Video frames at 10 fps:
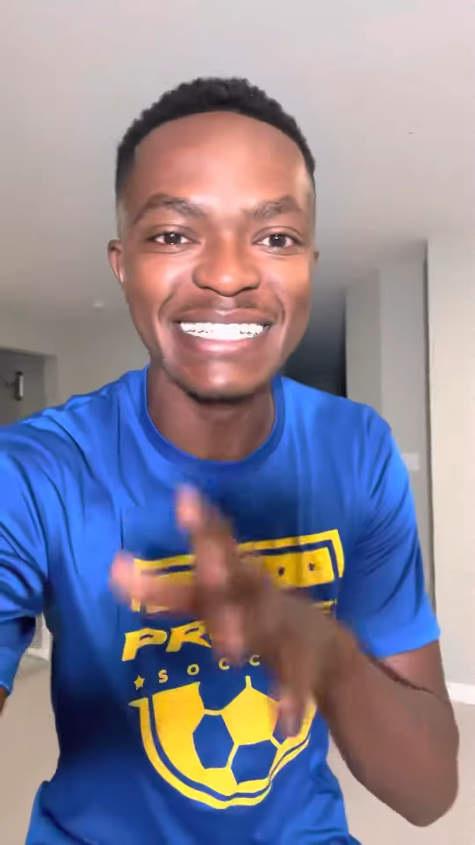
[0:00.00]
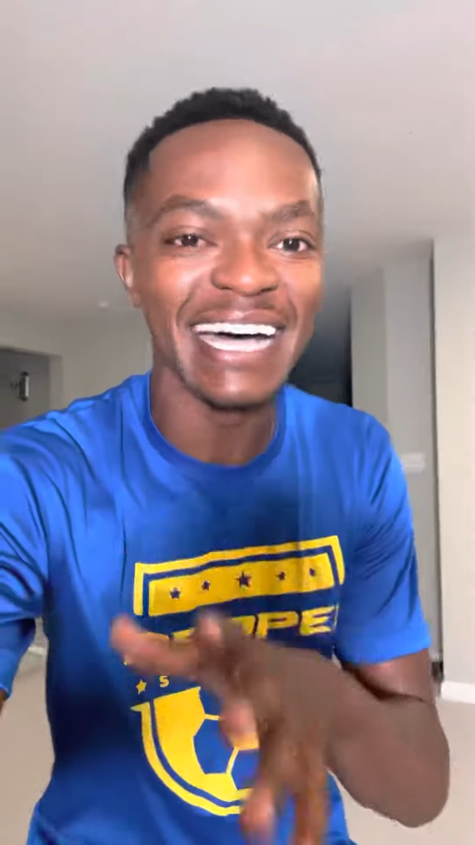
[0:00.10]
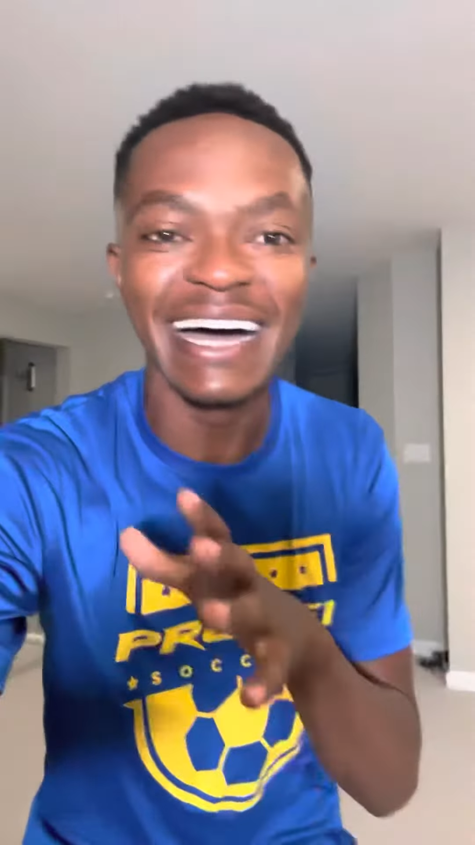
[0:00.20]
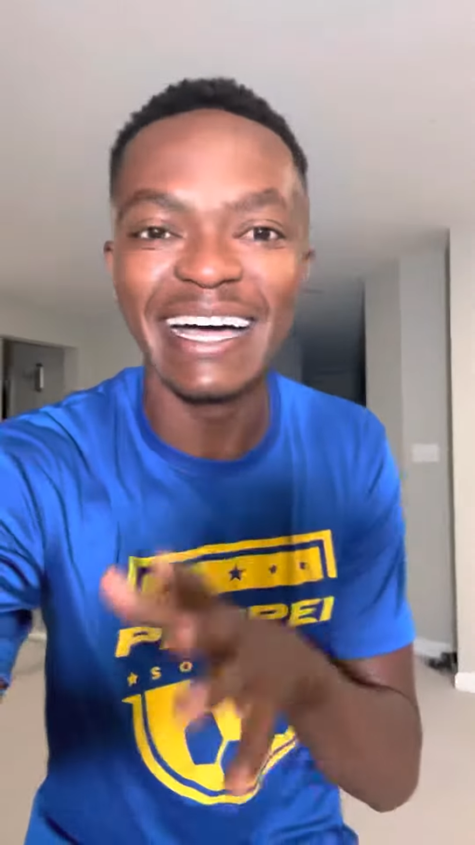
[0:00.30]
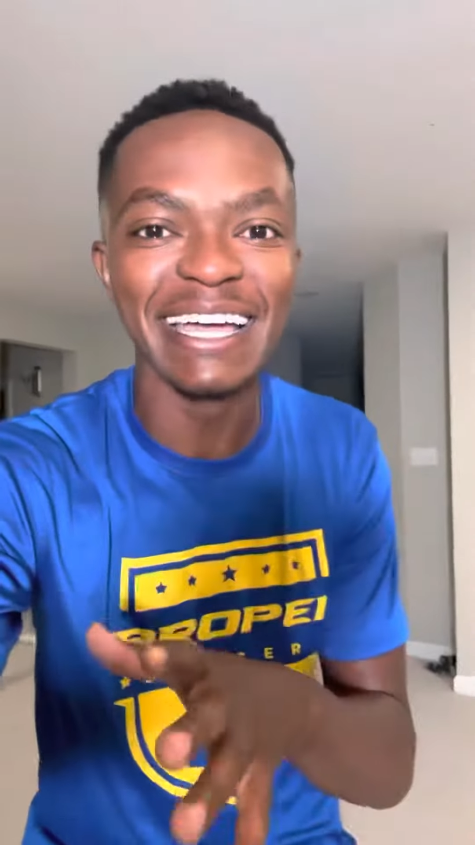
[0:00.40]

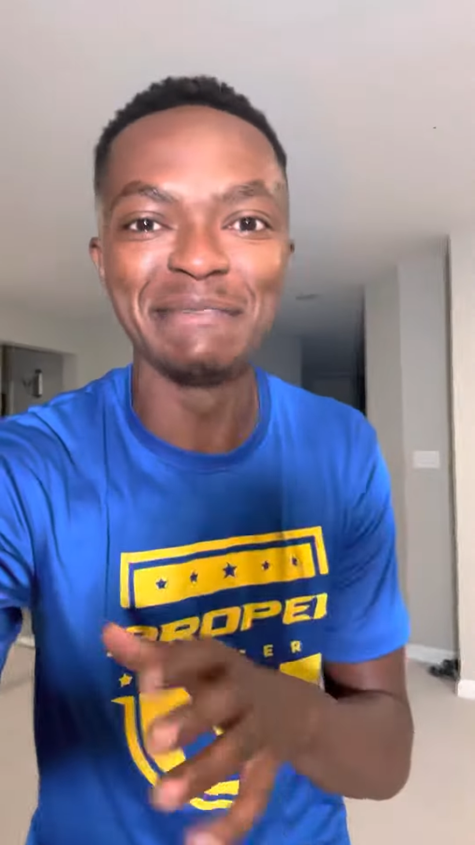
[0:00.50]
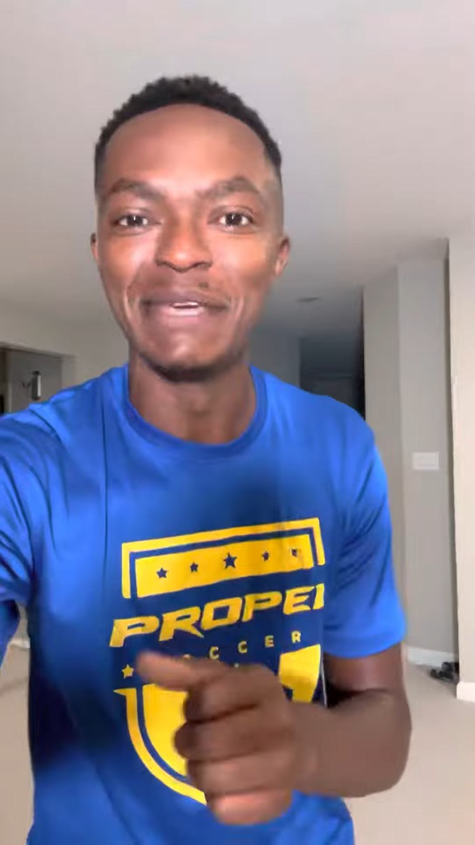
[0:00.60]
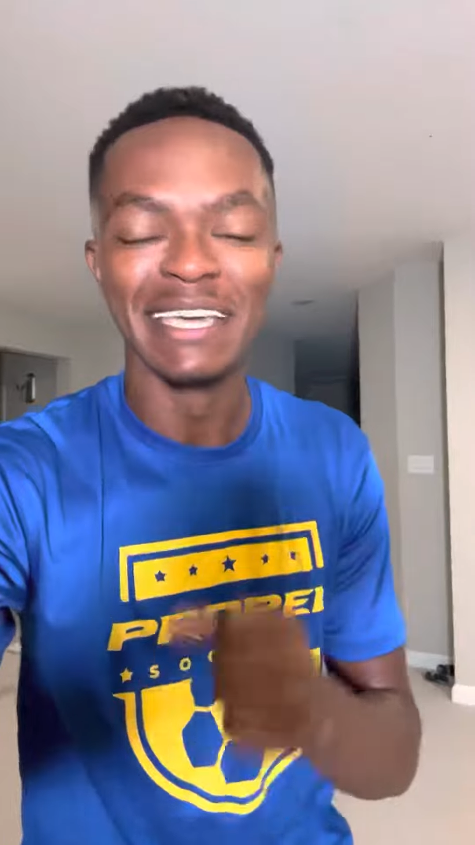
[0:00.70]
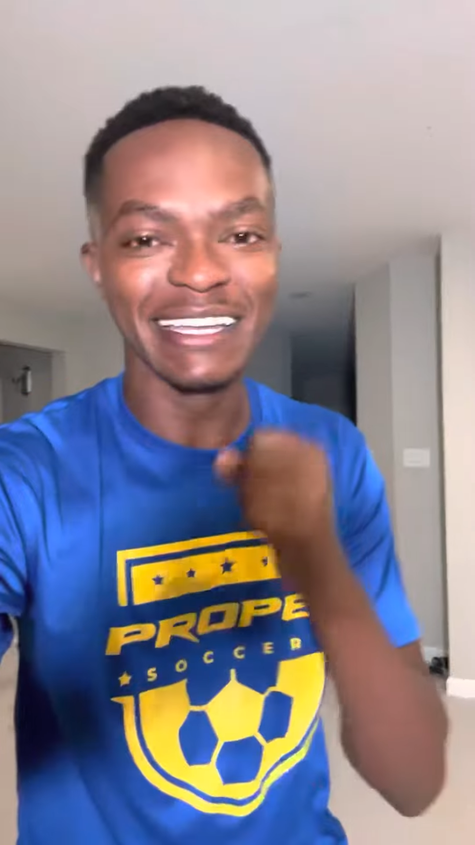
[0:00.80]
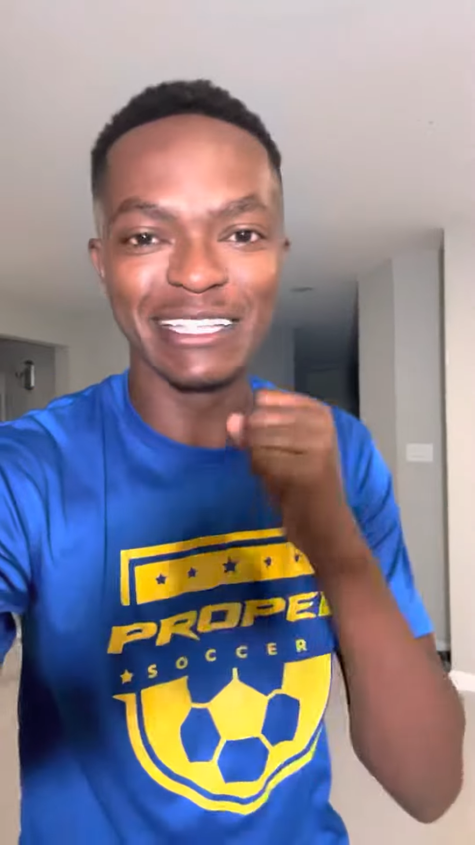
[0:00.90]
time.
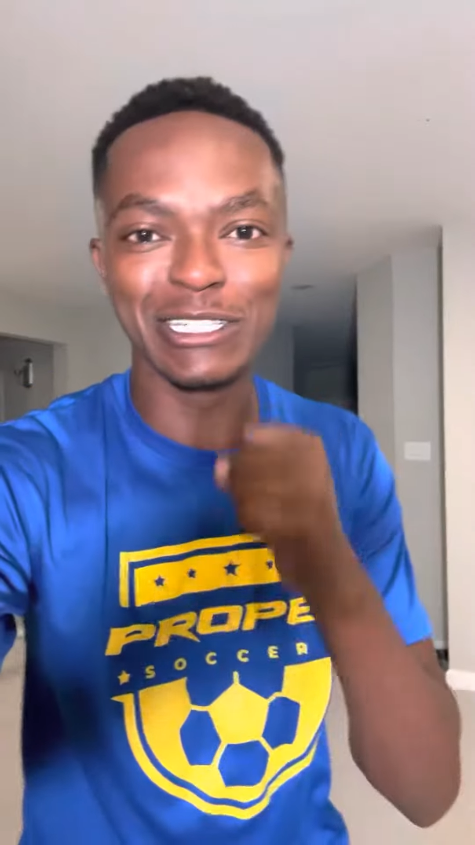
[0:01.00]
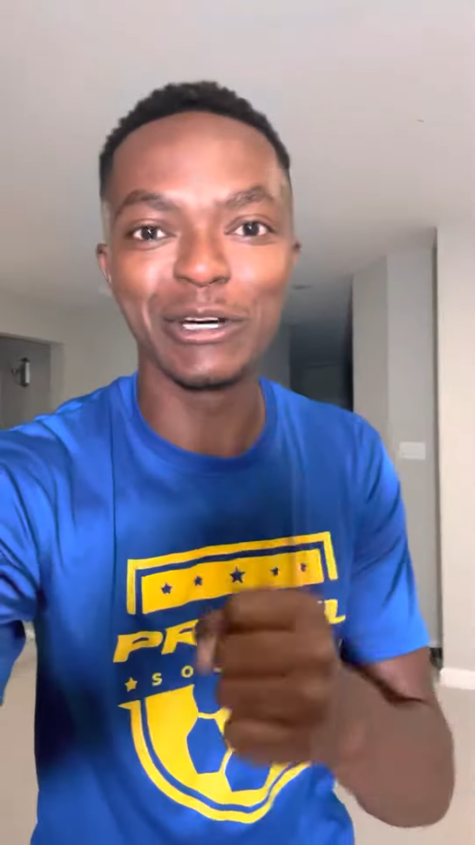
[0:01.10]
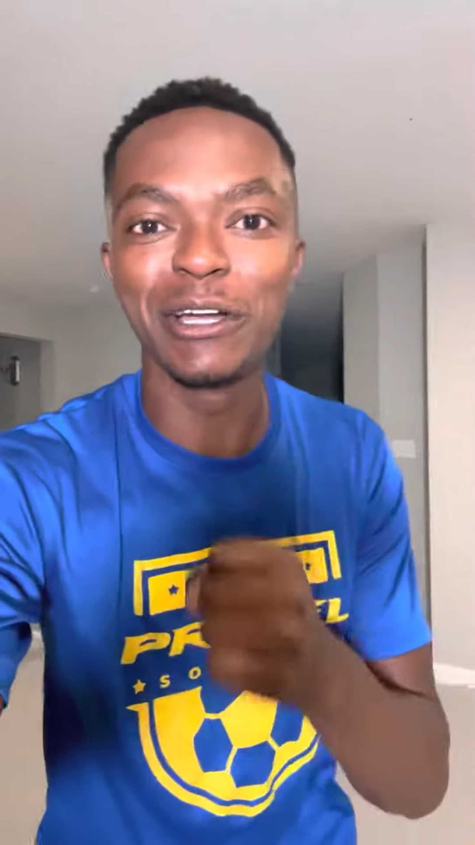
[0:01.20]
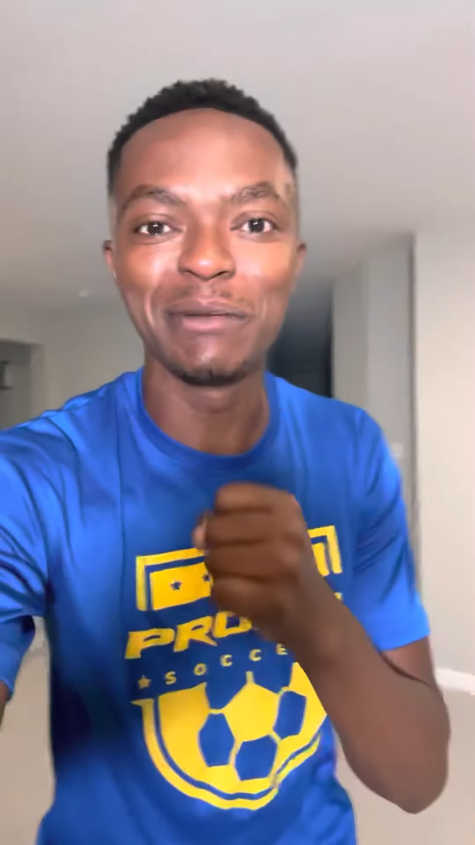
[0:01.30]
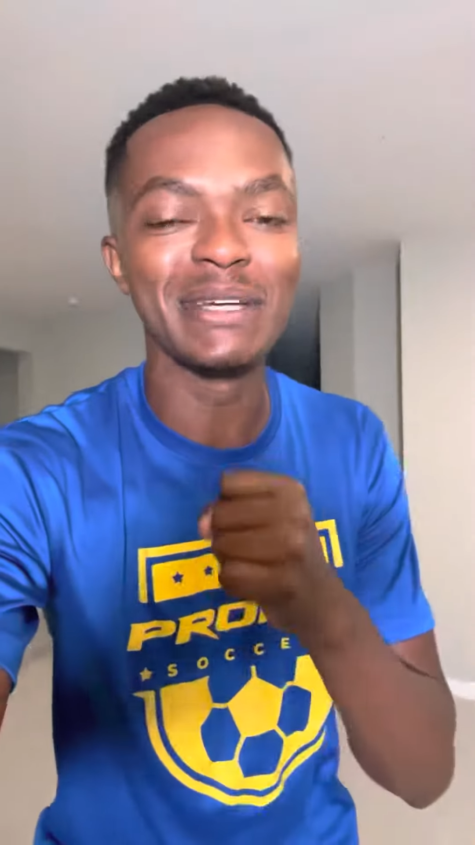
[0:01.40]
It is
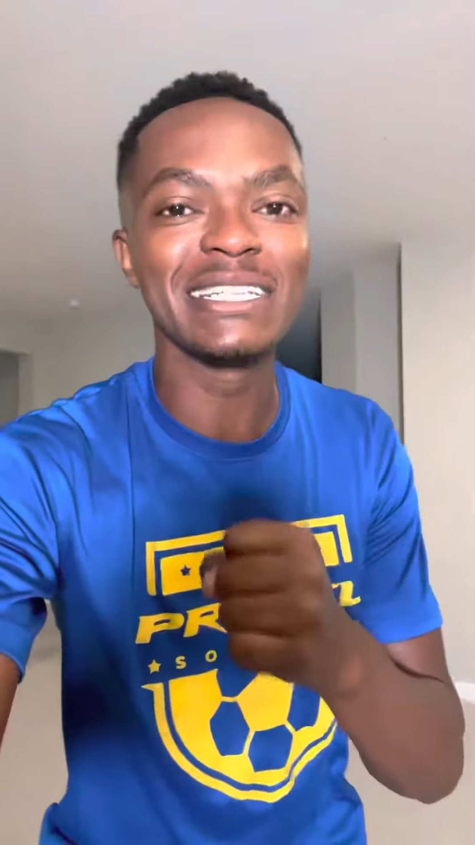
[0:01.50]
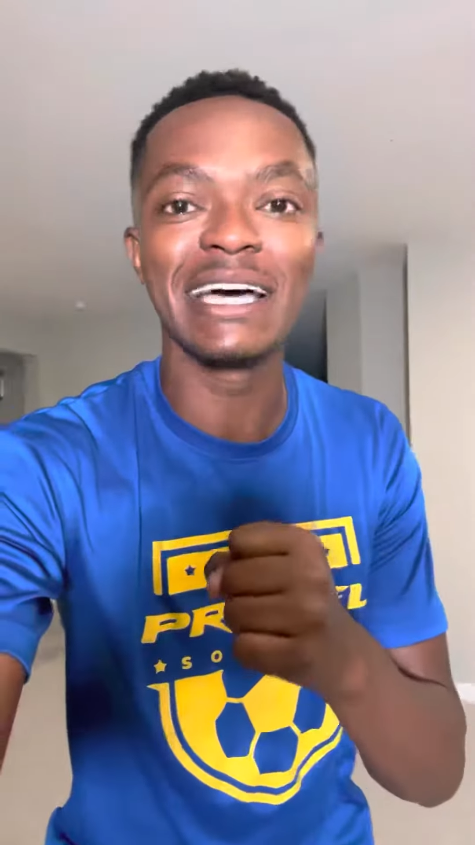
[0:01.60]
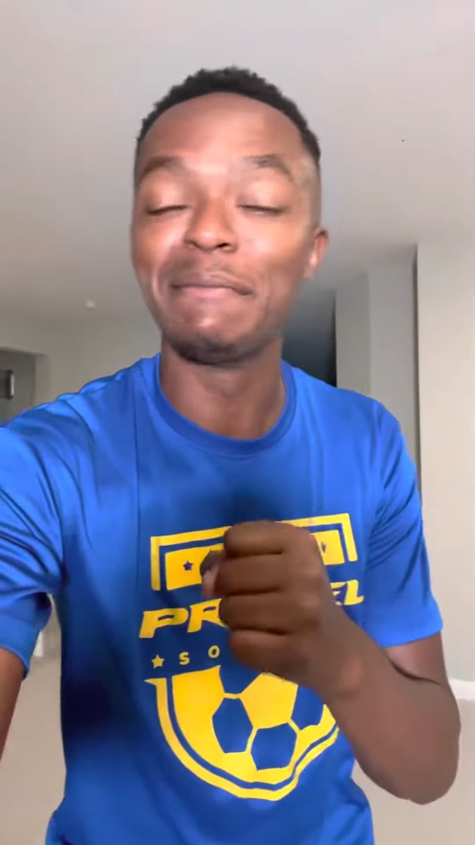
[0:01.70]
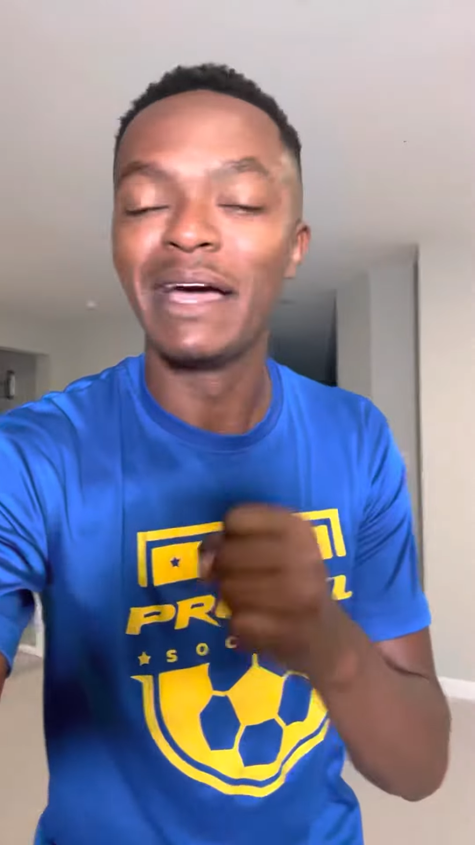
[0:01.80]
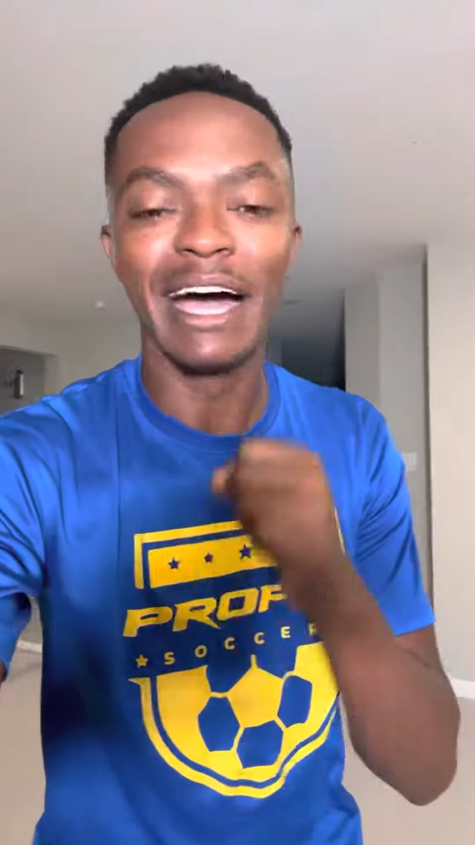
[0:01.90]
tournament time.